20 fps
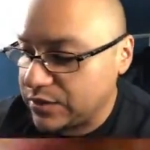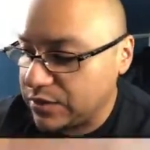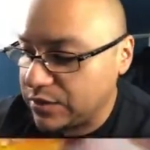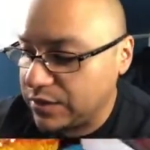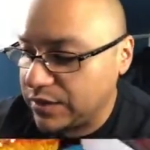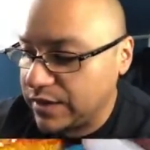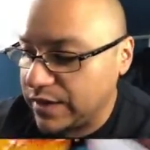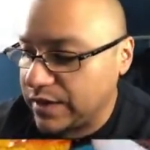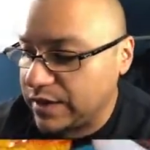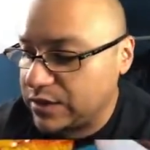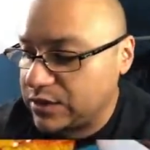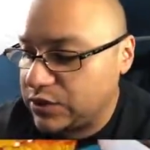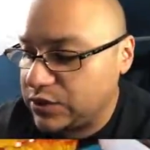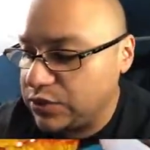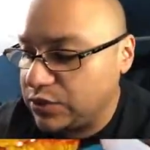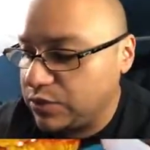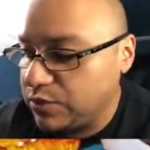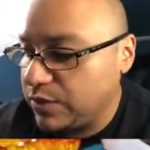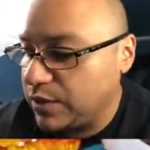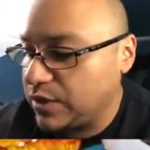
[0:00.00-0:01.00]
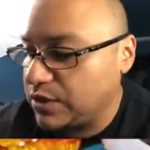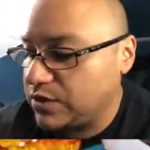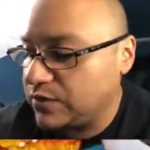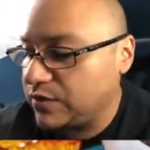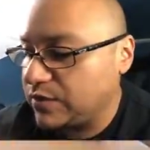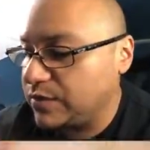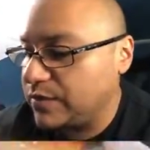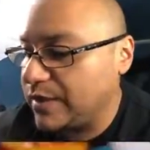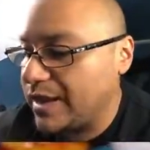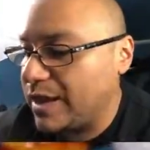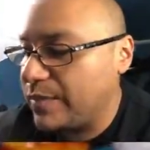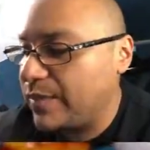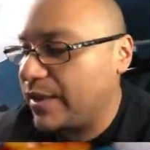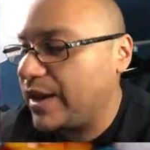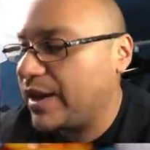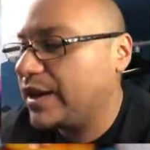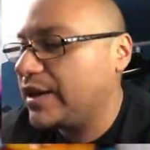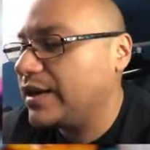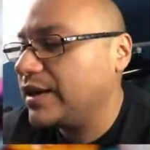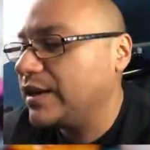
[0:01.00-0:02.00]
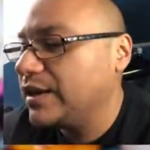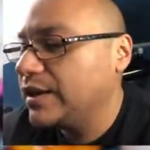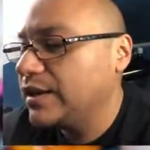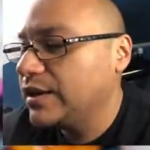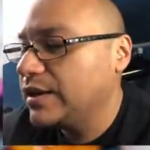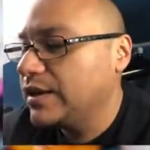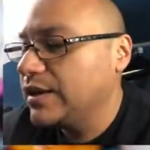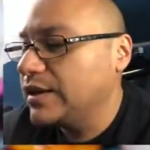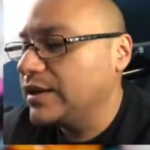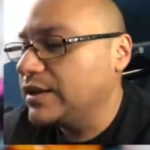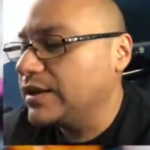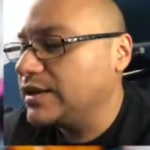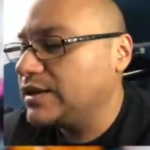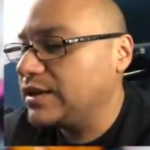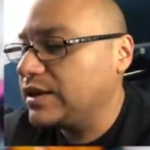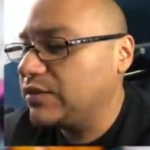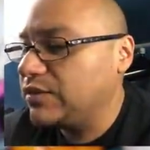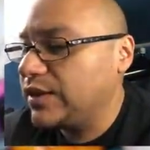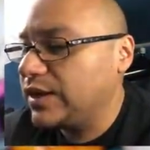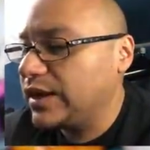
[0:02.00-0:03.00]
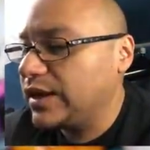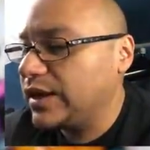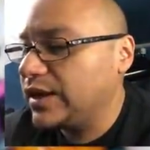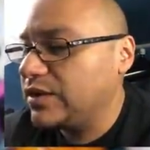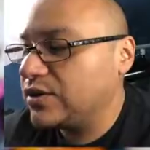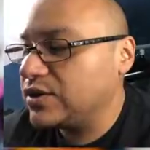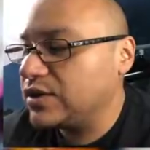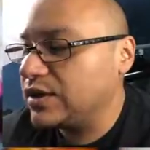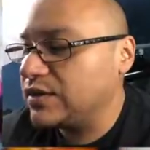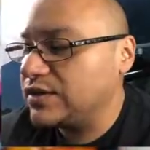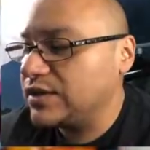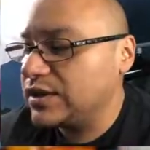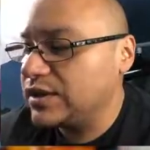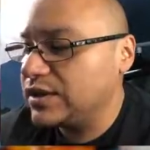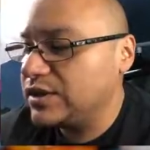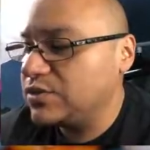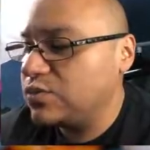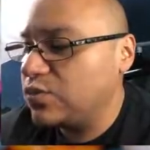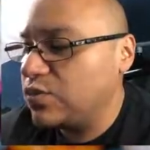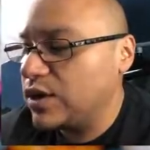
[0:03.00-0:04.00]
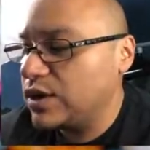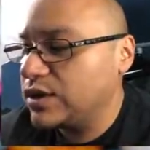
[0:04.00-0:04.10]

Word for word: So not too much from that pack. Let's see if we can get ourselves at least